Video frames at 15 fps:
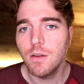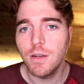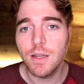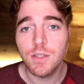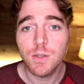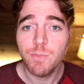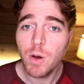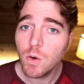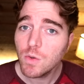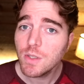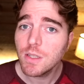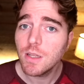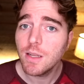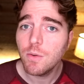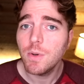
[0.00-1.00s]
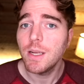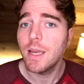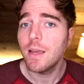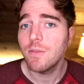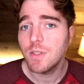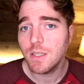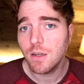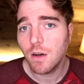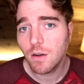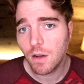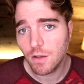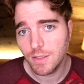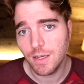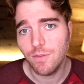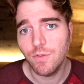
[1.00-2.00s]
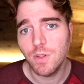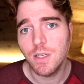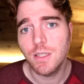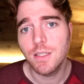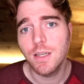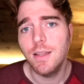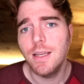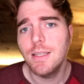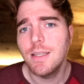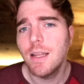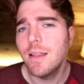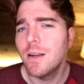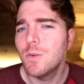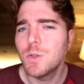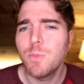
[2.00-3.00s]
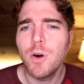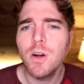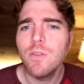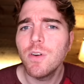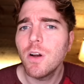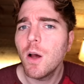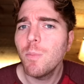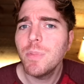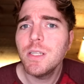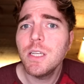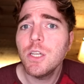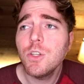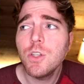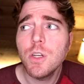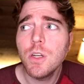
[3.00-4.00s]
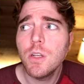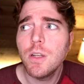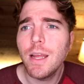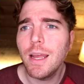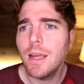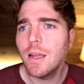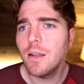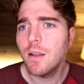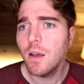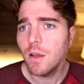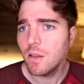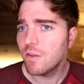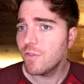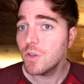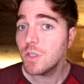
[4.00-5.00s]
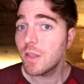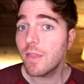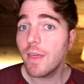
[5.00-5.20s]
Now, supposedly, when KFC got called out for this, they said that it was part of a competition, and the first